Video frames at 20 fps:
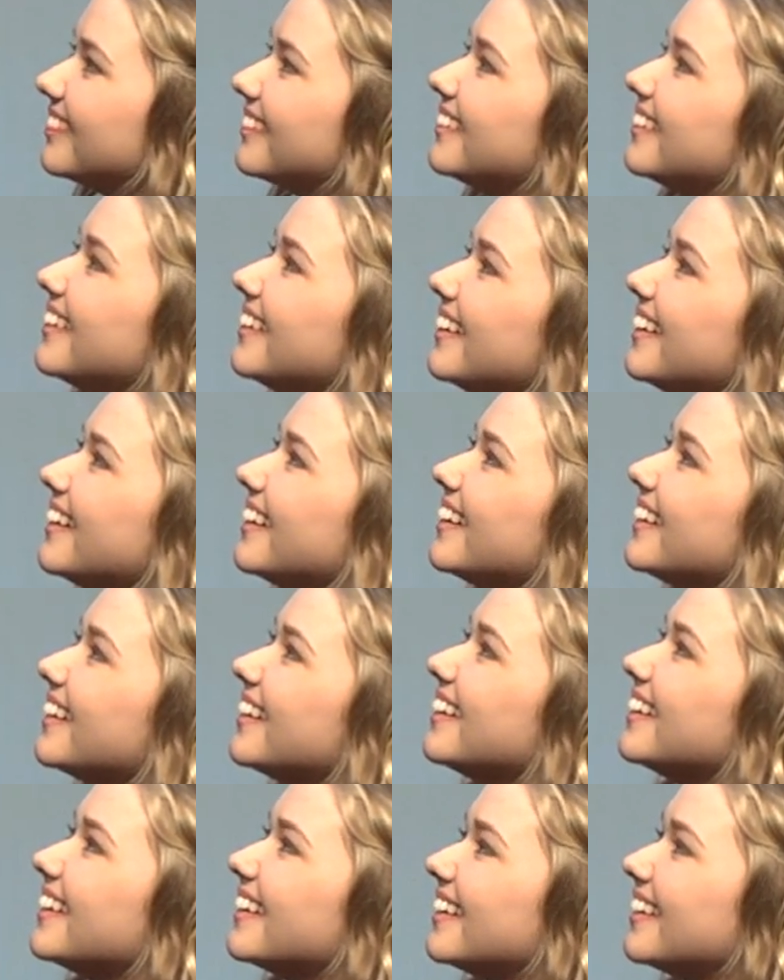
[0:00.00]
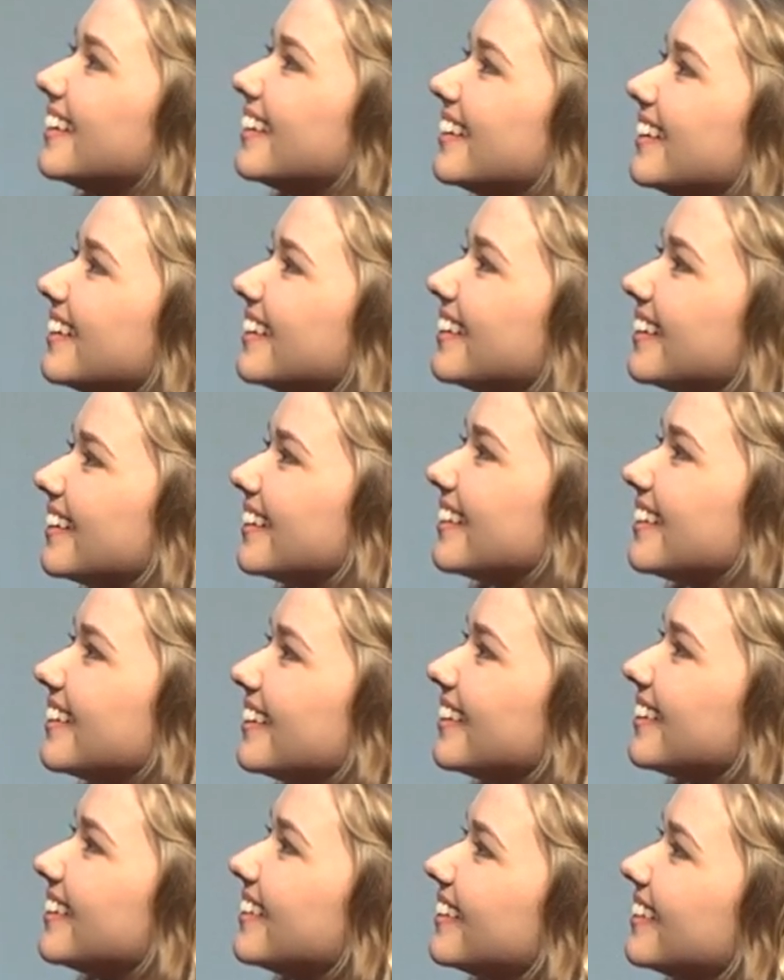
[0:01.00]

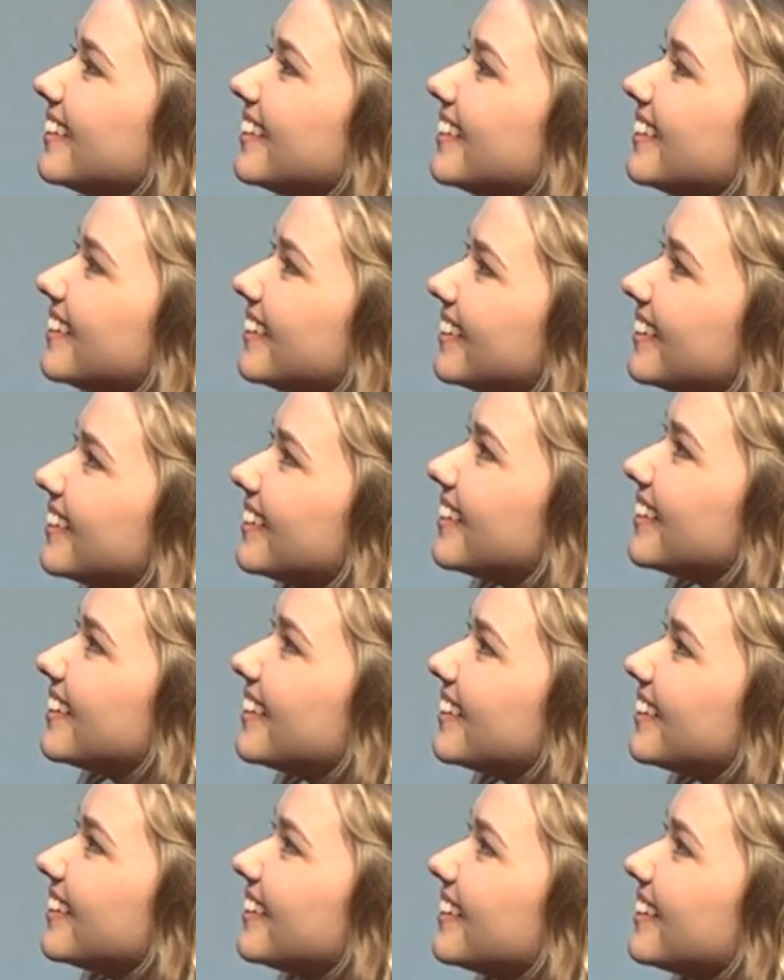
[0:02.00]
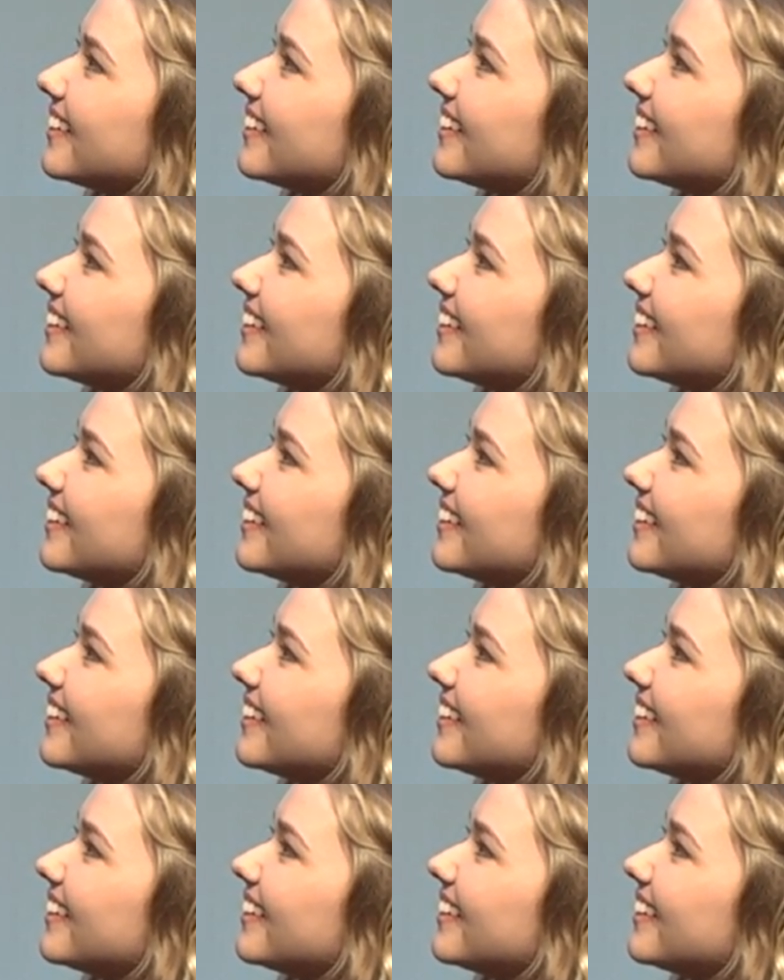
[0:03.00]
(not speaking)